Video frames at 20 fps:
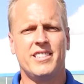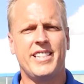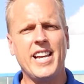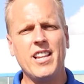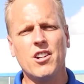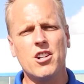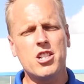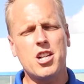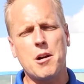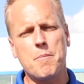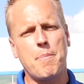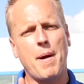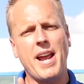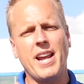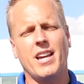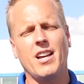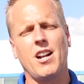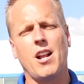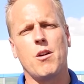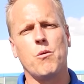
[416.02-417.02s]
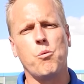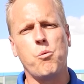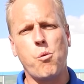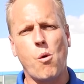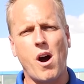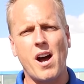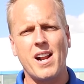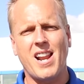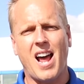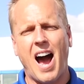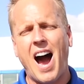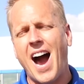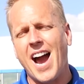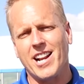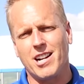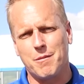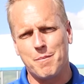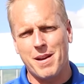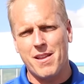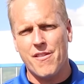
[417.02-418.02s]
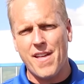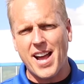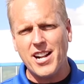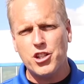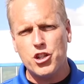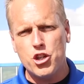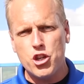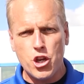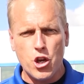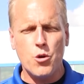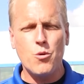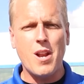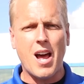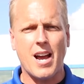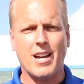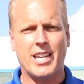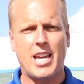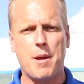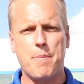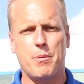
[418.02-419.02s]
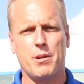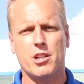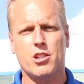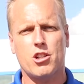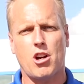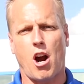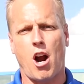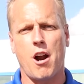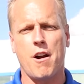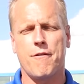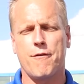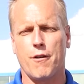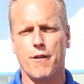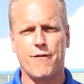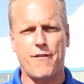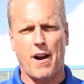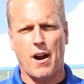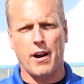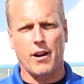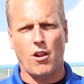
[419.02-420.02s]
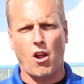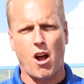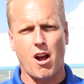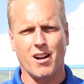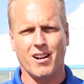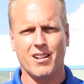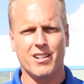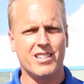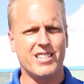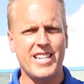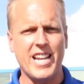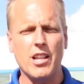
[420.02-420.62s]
Dealers are banking on one item, and that's you not keeping this car for very long.